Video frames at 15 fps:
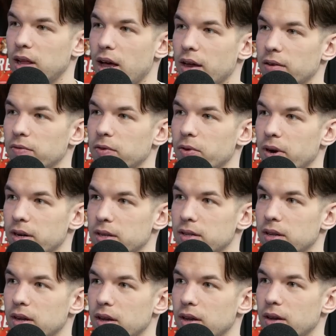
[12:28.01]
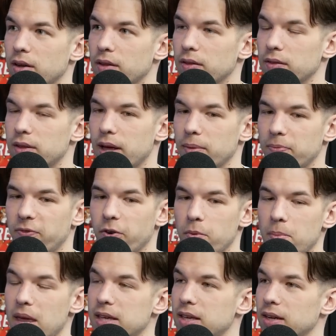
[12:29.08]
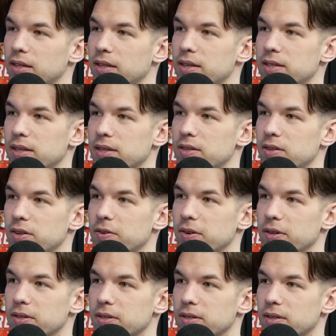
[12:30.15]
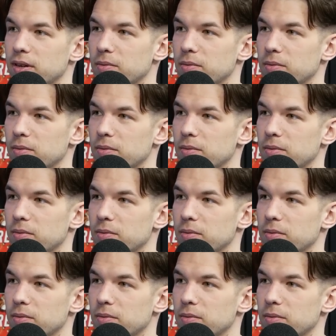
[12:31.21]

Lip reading: lot of credit for making this a series.